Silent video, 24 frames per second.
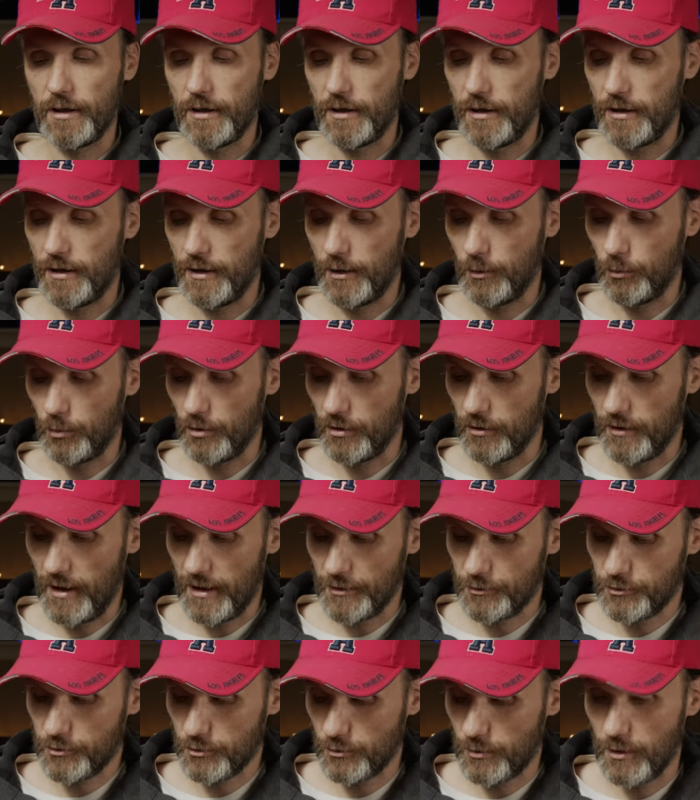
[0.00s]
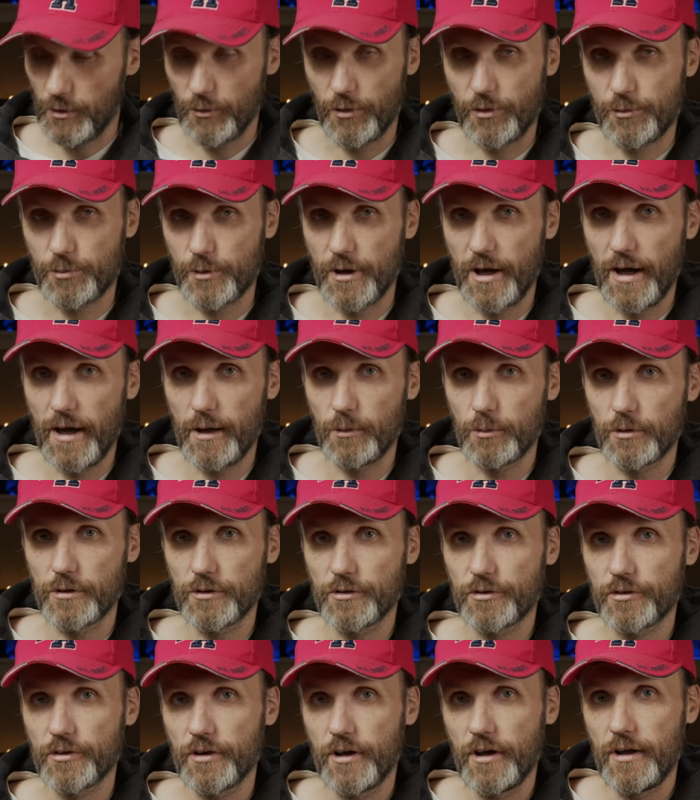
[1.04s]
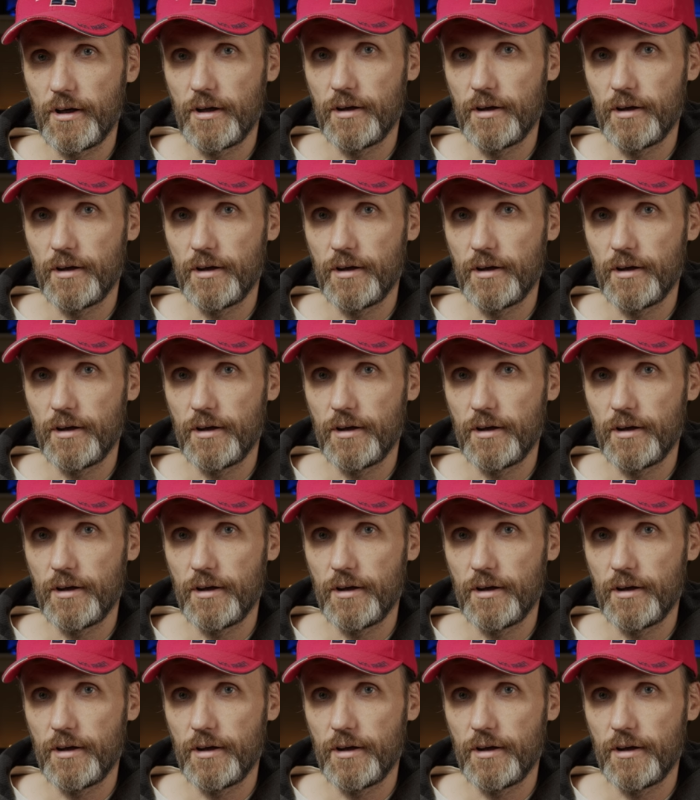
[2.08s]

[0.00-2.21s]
uh, will last you around three hours.